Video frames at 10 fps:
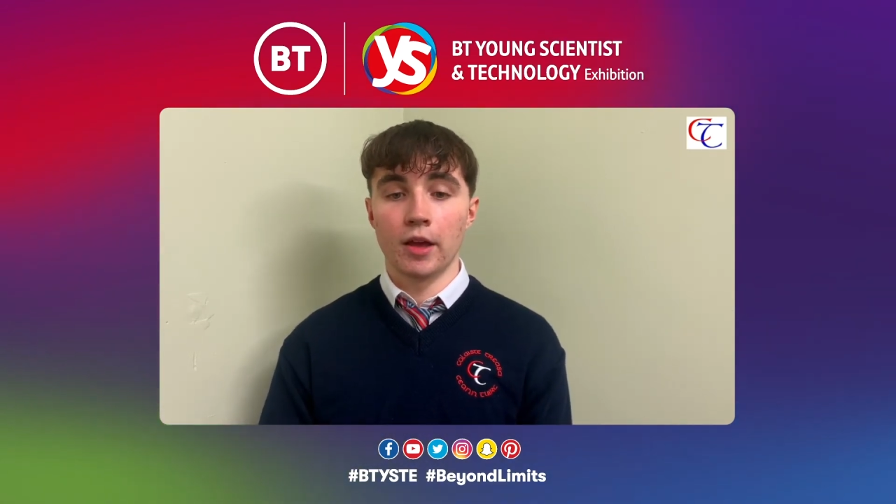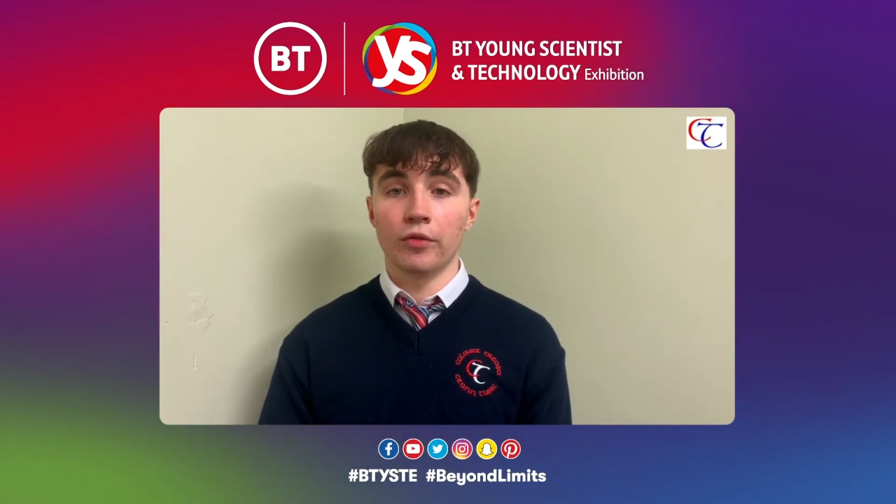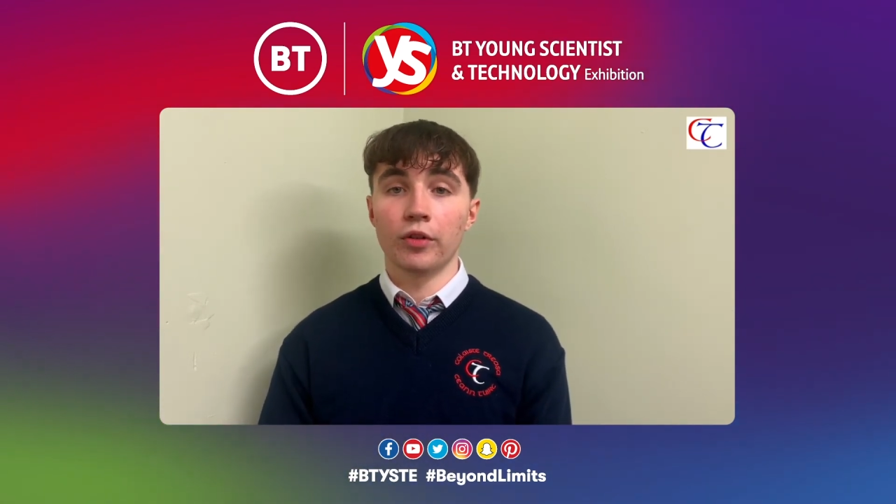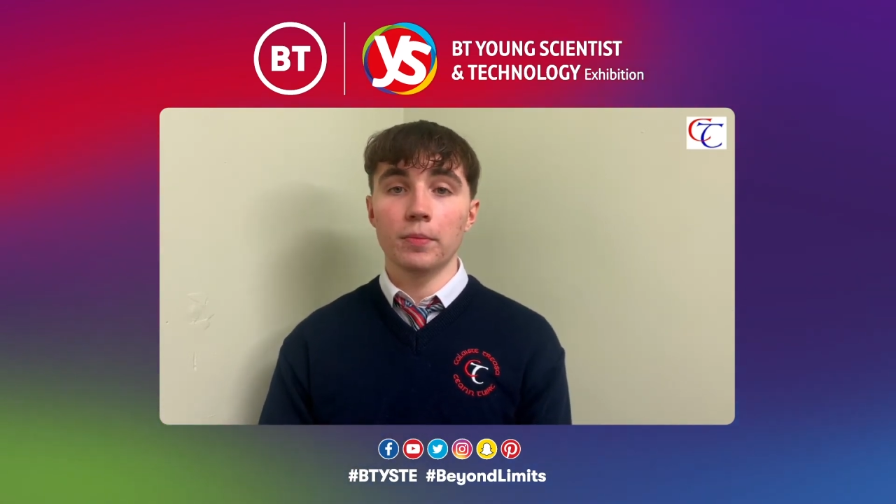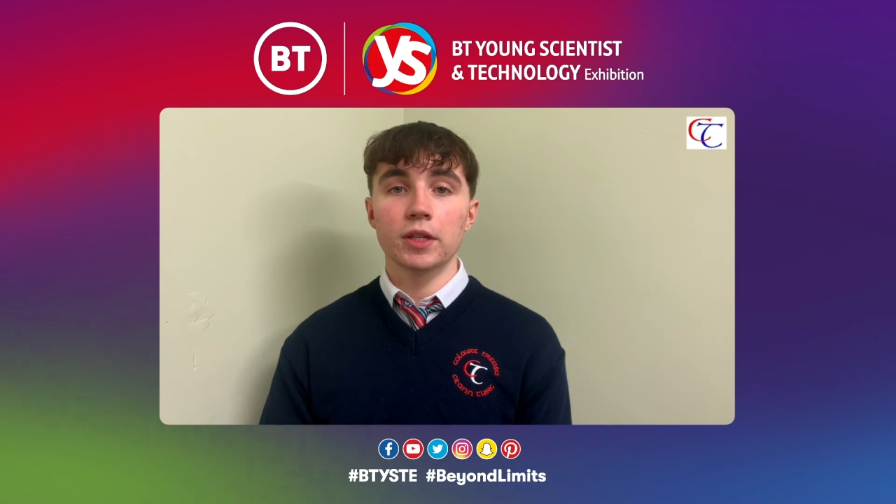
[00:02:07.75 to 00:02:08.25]

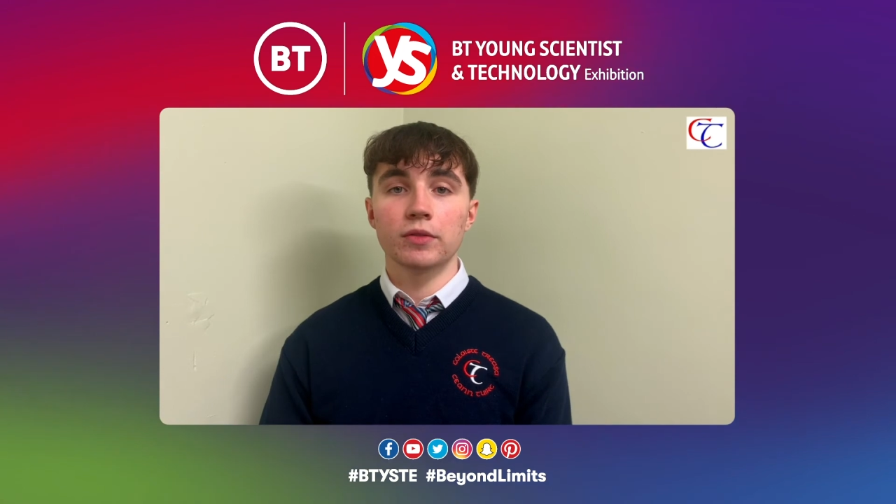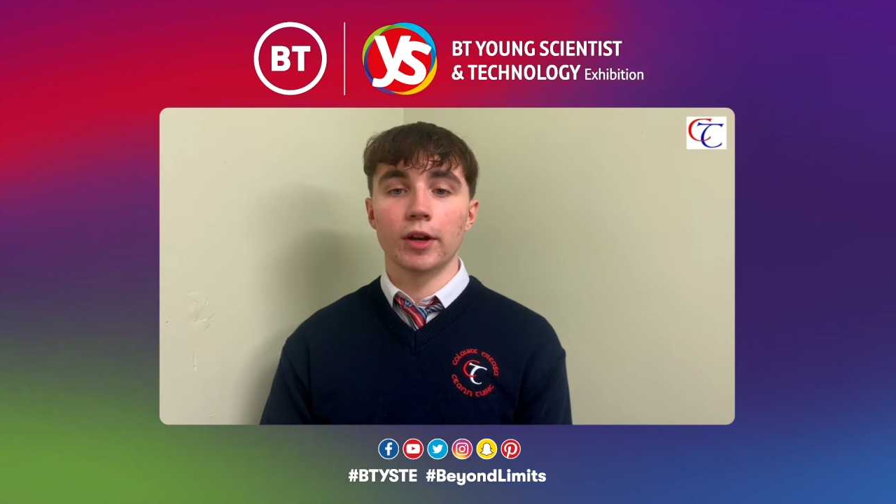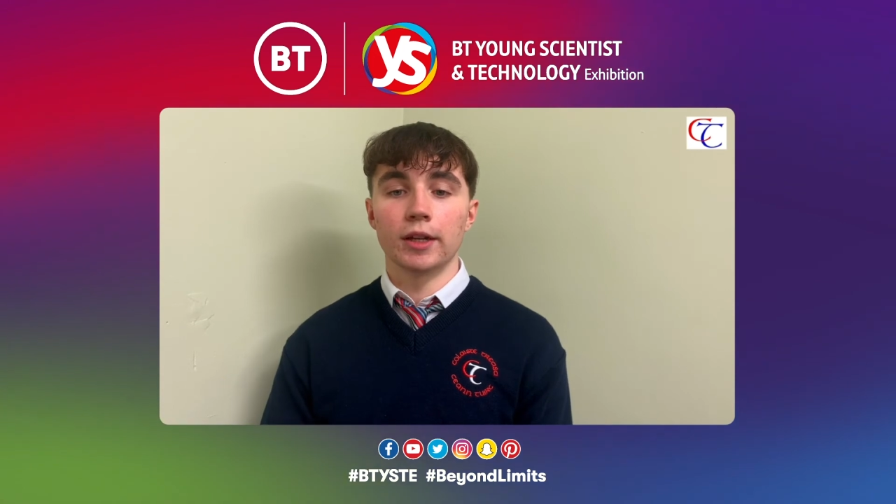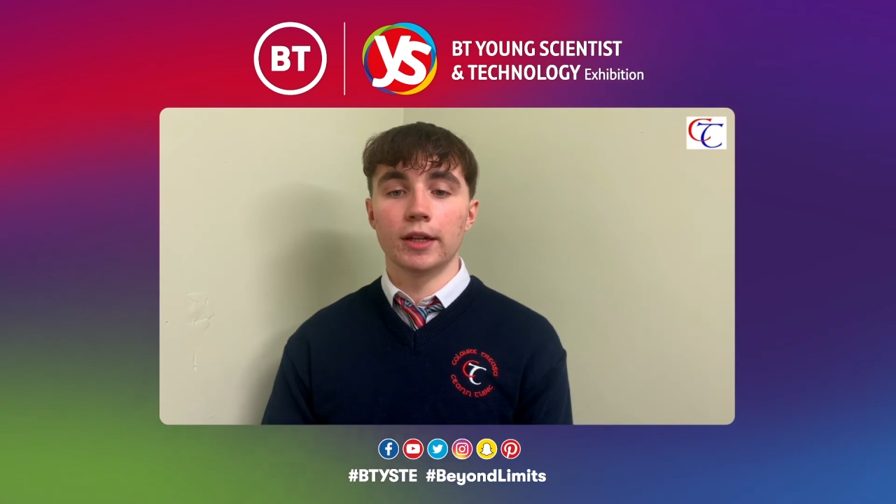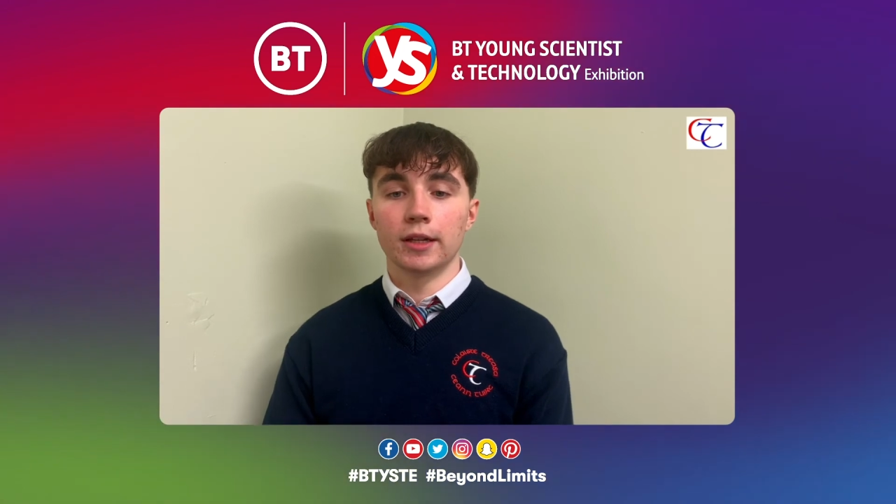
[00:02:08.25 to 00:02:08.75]
From these
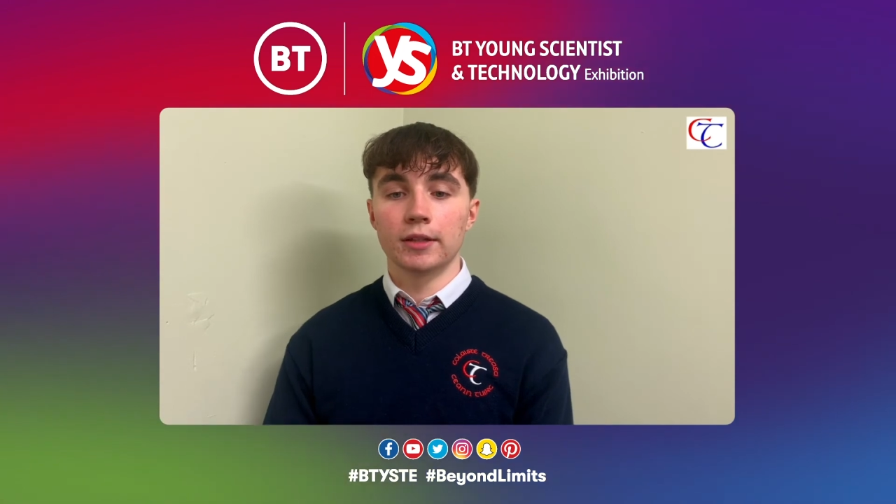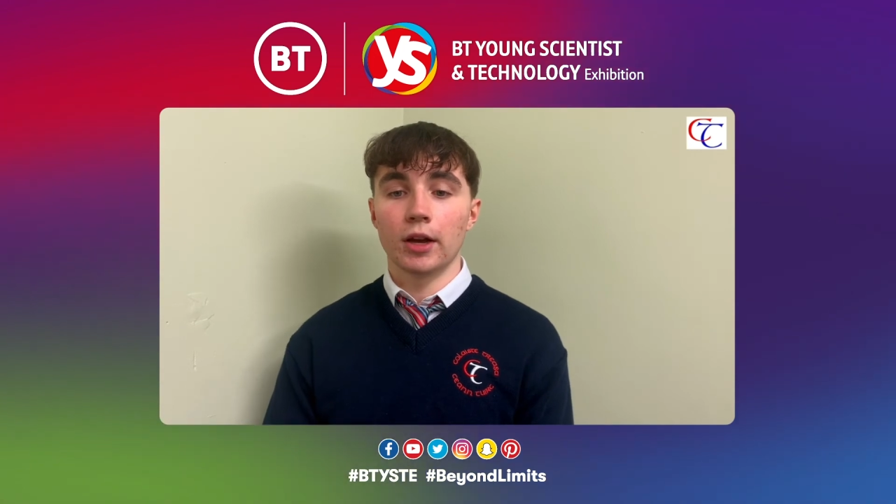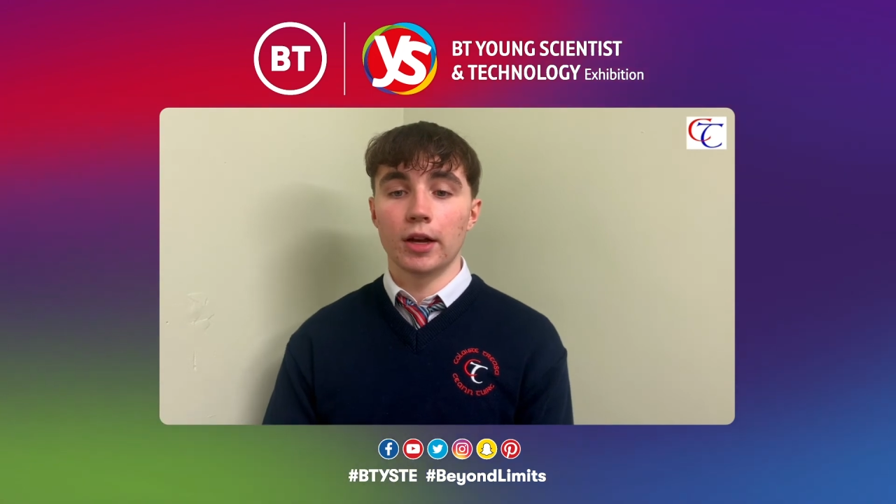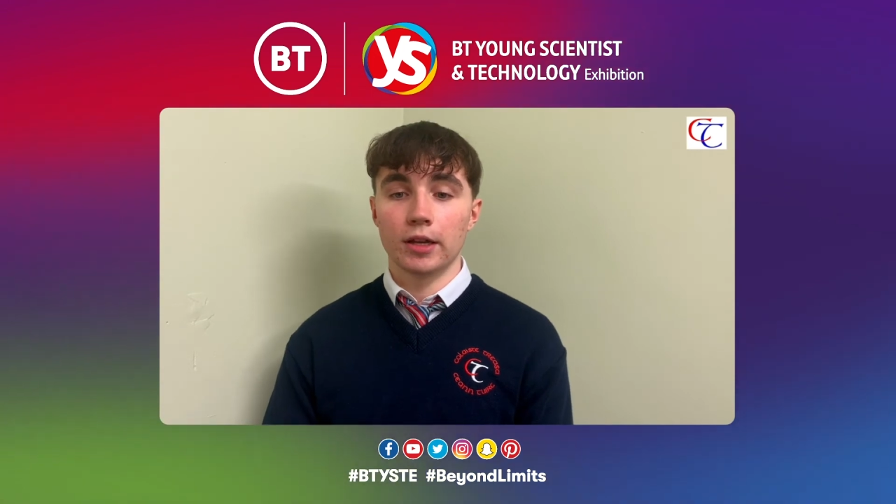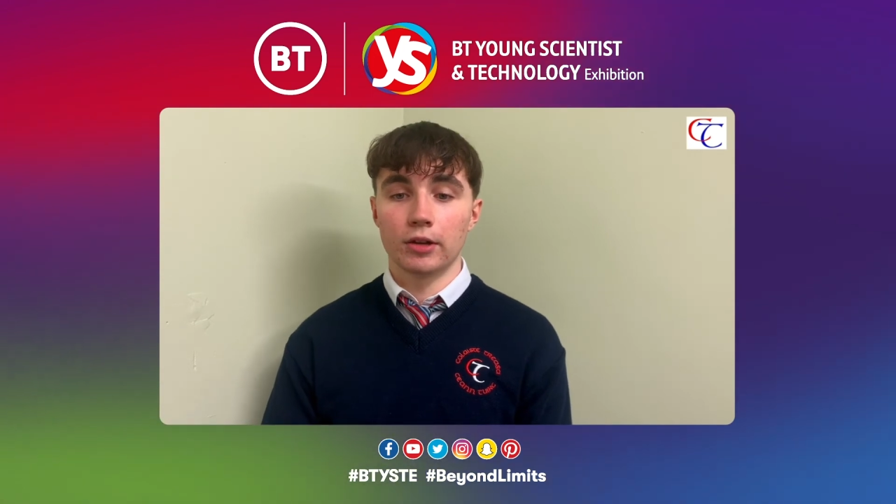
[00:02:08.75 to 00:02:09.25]
findings,
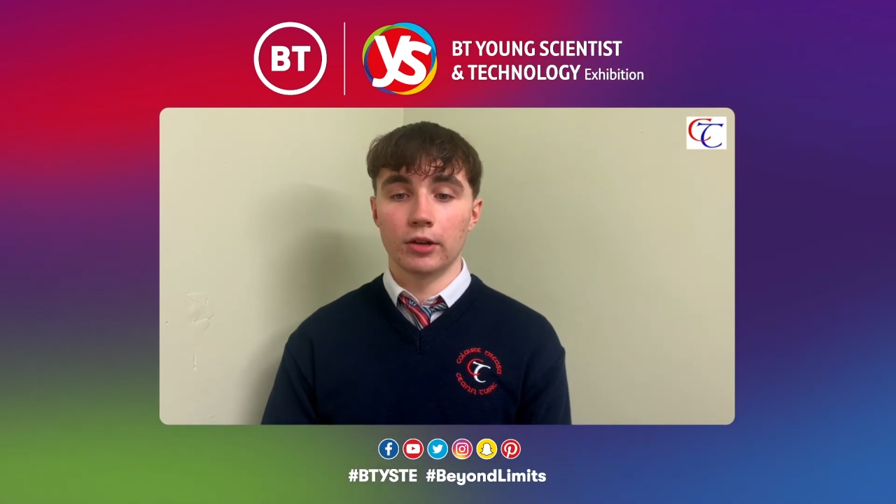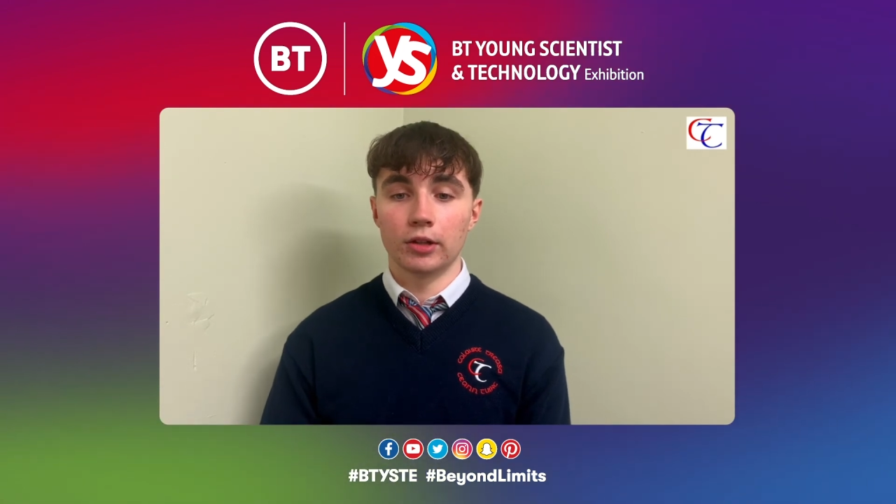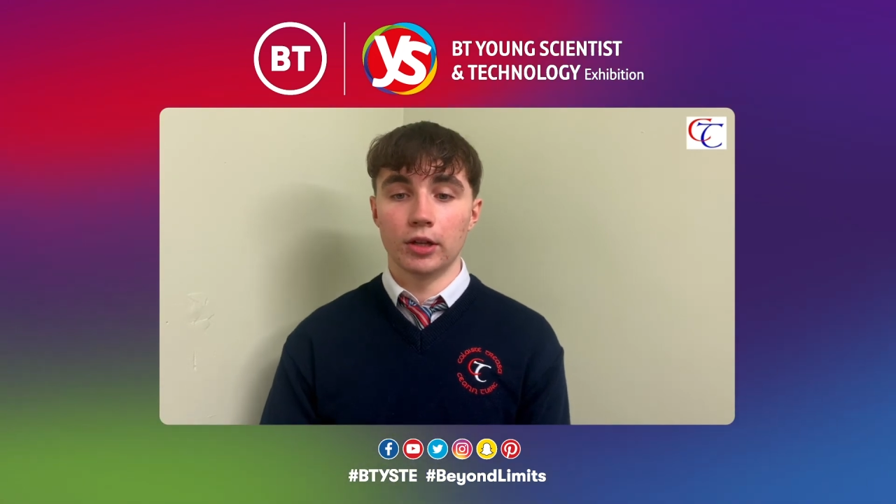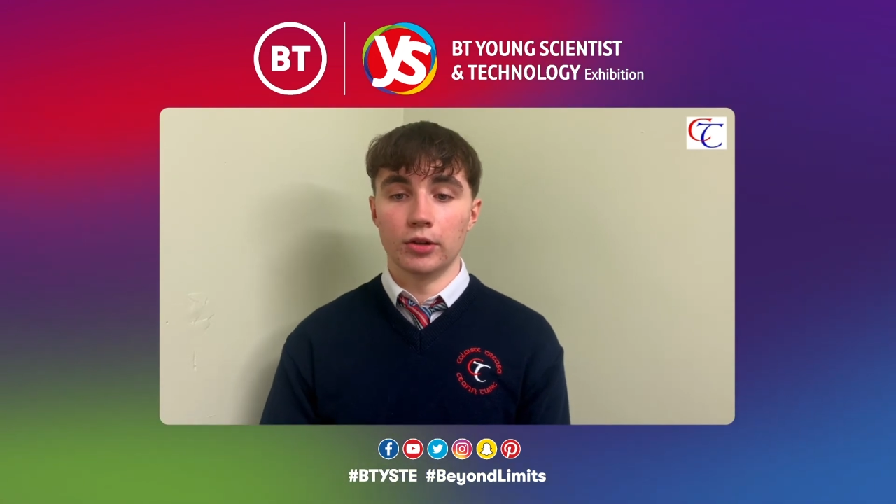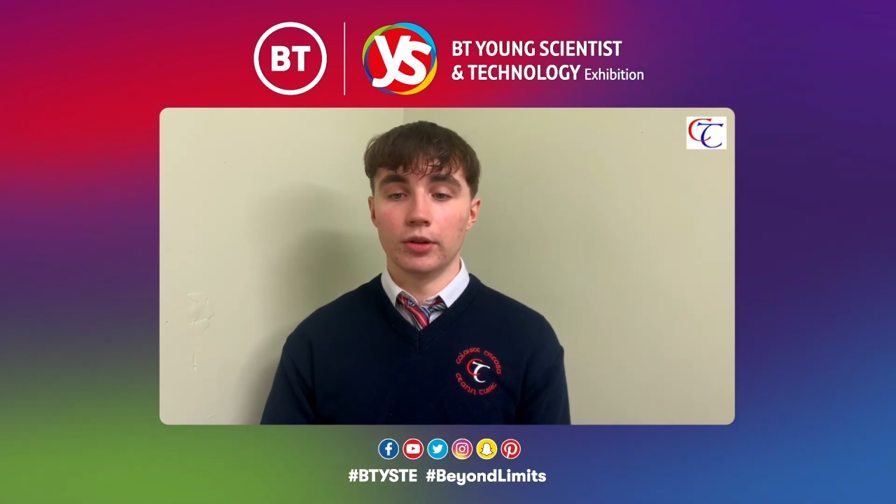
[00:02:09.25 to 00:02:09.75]
I can
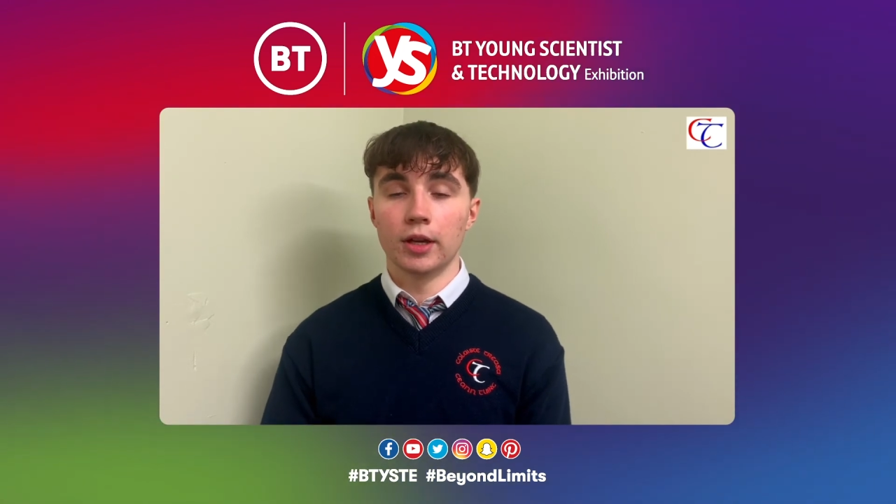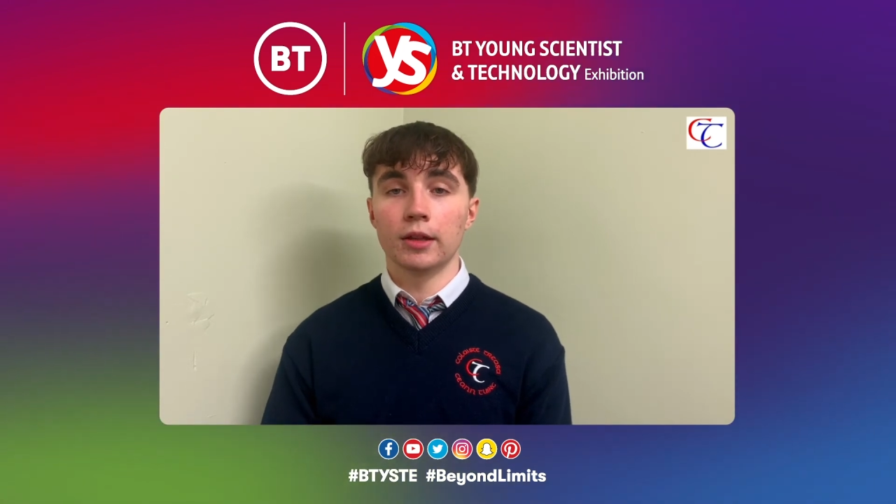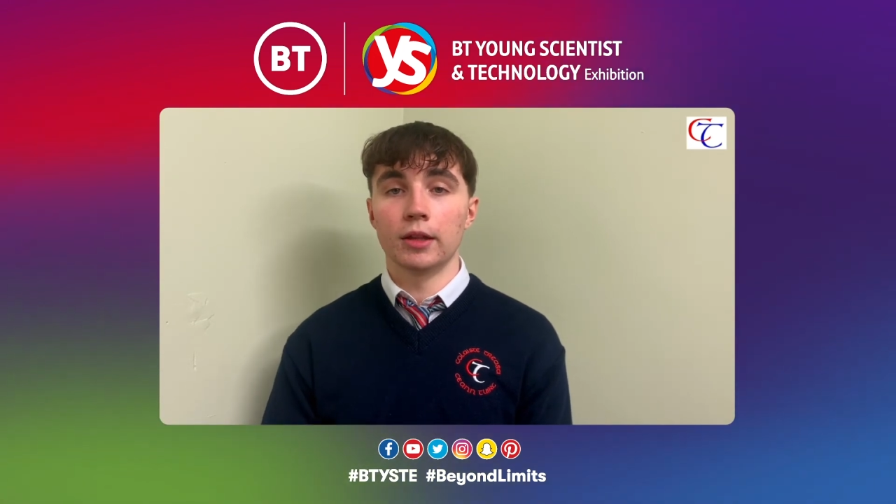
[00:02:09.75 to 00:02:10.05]
conclude